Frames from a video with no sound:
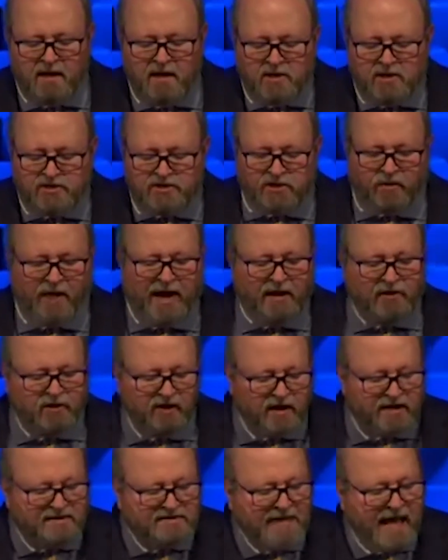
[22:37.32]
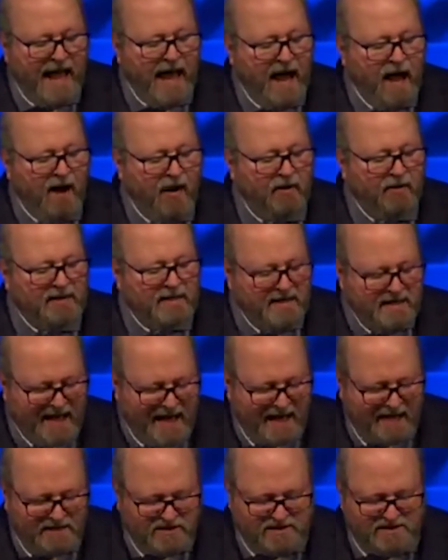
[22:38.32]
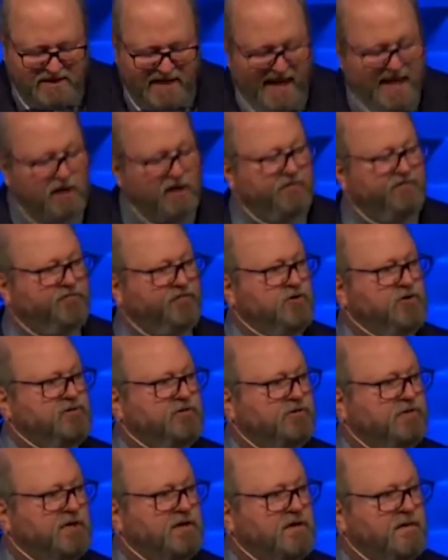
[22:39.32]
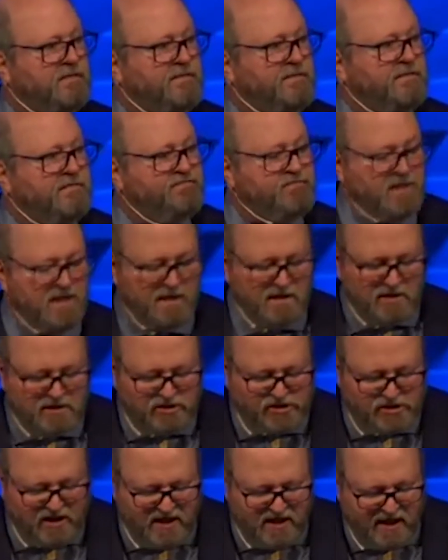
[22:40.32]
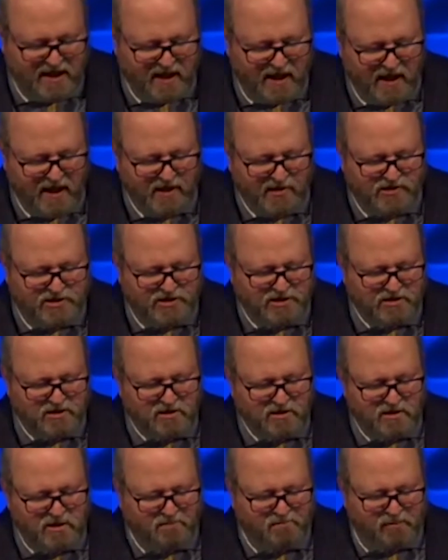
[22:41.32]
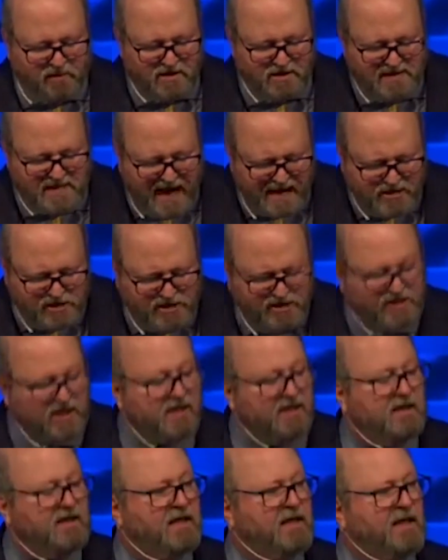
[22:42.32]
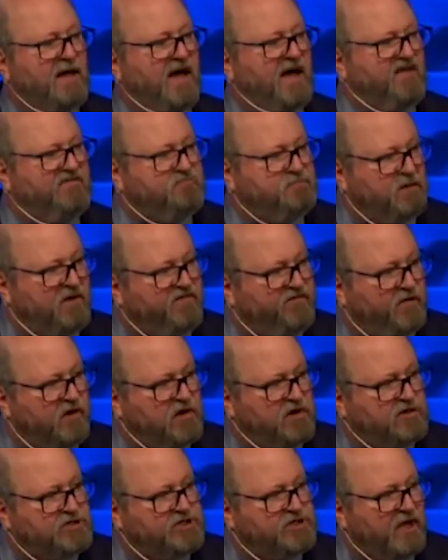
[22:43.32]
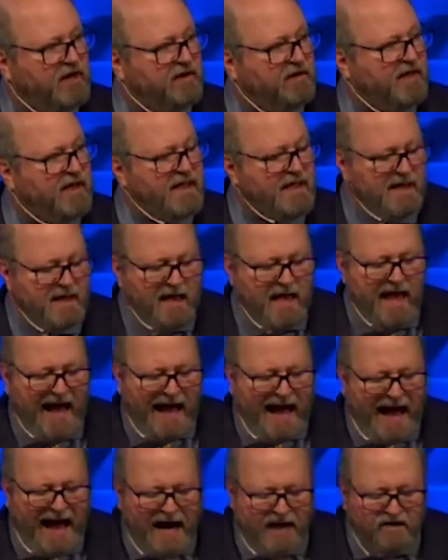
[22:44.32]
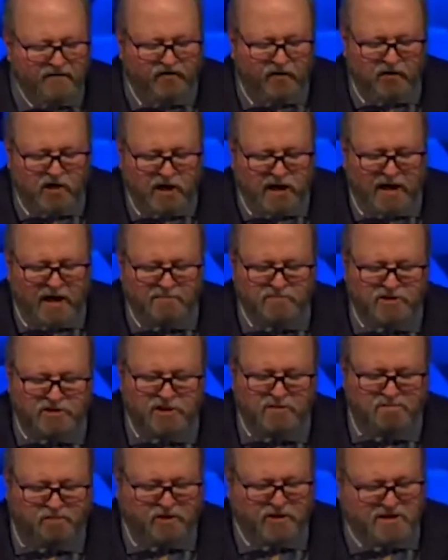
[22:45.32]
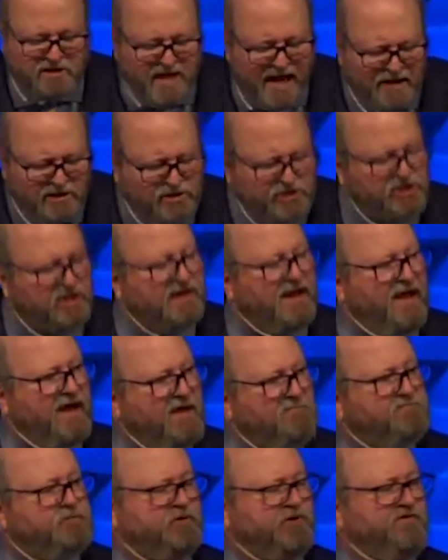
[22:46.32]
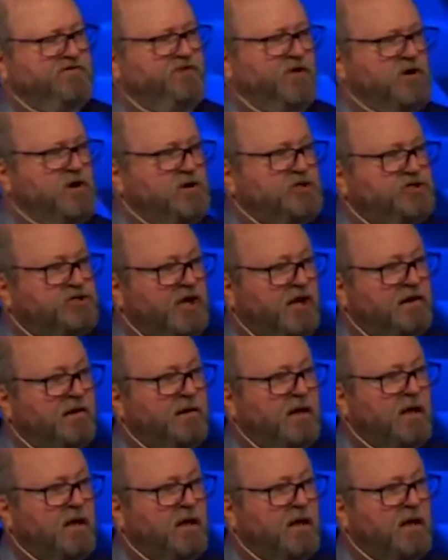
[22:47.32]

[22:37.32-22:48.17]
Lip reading: So I look now next at her fruit. She is the production of perversion. Out of her comes the production of perversion.